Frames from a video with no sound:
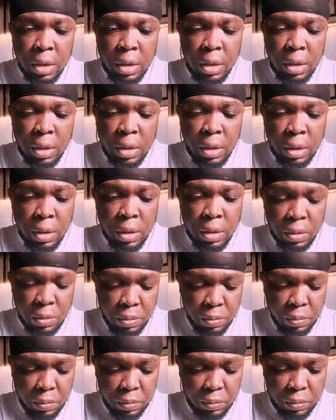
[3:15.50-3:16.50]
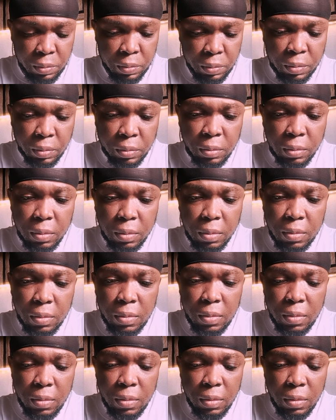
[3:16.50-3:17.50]

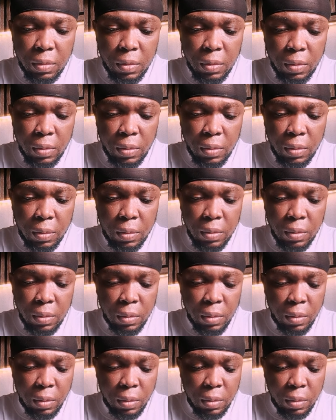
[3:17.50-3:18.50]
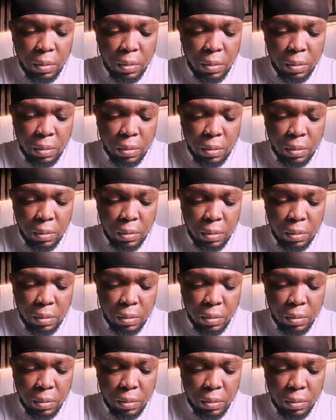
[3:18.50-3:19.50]

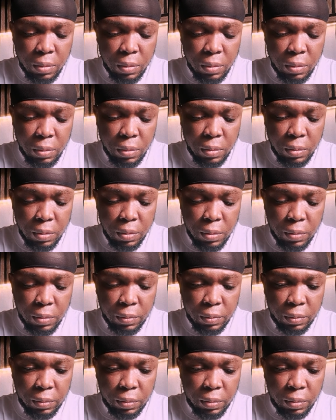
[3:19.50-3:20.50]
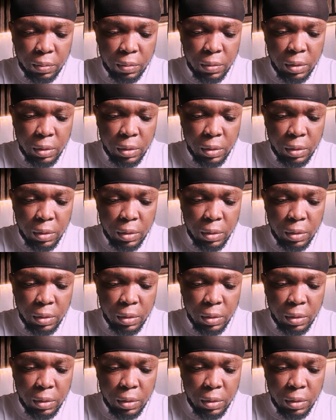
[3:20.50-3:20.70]
(no one is talking)